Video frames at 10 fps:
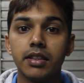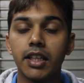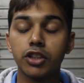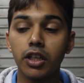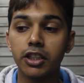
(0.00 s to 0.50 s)

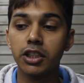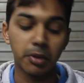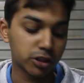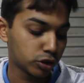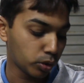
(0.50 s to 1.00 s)
There's not actually
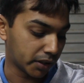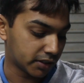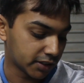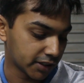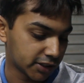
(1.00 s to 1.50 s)
much to it.
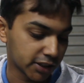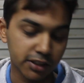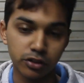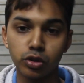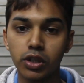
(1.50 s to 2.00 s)
It's just
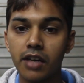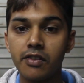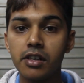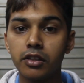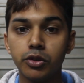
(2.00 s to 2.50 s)
a
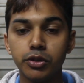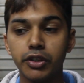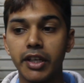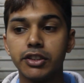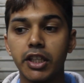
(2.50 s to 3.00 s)
screwdriver, using
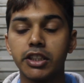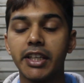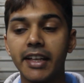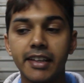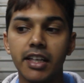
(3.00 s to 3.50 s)
your hands to actually
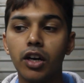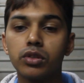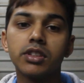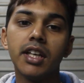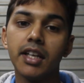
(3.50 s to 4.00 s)
get everything
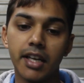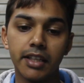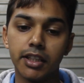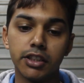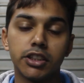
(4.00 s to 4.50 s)
out,
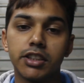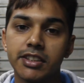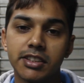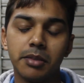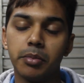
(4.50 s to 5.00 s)
and then just
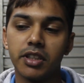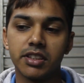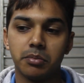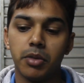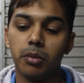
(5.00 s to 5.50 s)
it's as simple
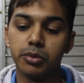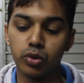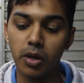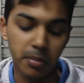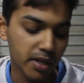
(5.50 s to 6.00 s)
as a bulb
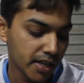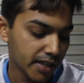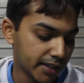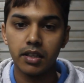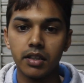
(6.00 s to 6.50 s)
swap.
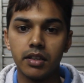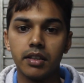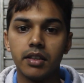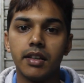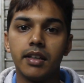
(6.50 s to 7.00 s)

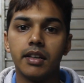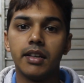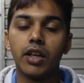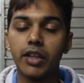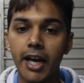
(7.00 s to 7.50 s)

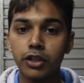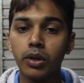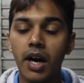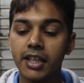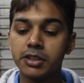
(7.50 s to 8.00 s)
Now the
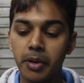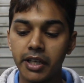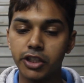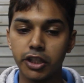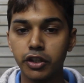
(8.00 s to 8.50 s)
actual hardest
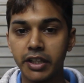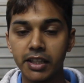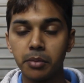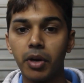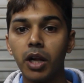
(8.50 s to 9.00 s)
part is actually
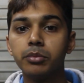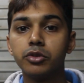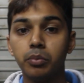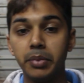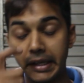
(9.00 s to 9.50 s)
get the
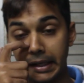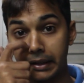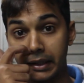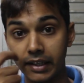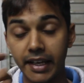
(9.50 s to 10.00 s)
bulbs to be
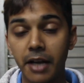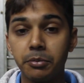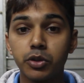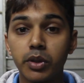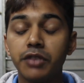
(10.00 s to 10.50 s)
the CAN
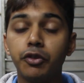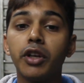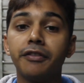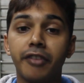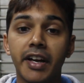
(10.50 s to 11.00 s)
bus one. If you
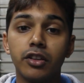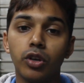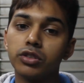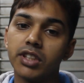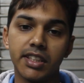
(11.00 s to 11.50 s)
can find
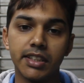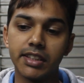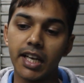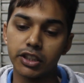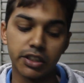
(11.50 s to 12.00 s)
those, then it's
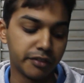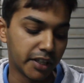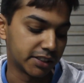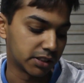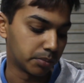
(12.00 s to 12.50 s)
actually
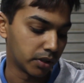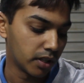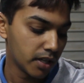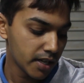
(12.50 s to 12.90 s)
fairly simple.